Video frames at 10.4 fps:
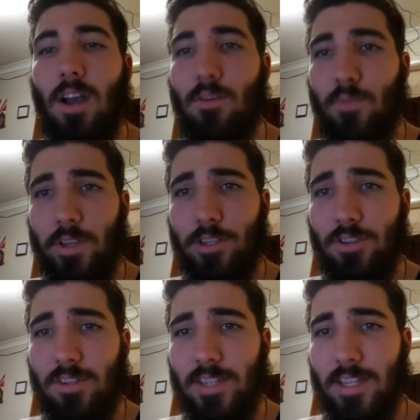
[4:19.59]
really
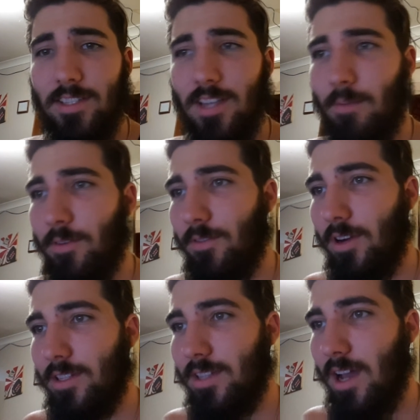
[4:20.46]
should have set this up before
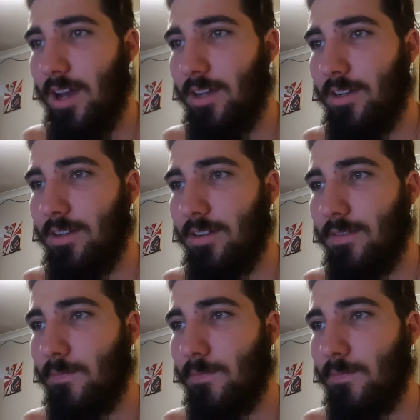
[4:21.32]
I started.